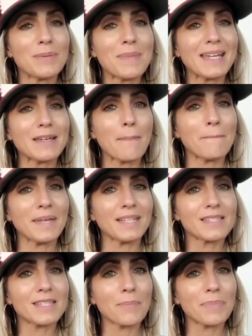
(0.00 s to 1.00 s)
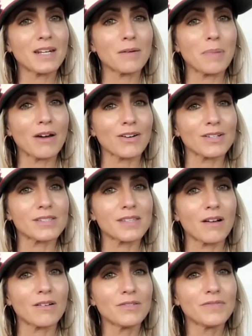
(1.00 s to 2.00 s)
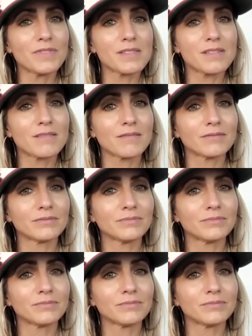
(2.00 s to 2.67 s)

we make it mean something about ourselves.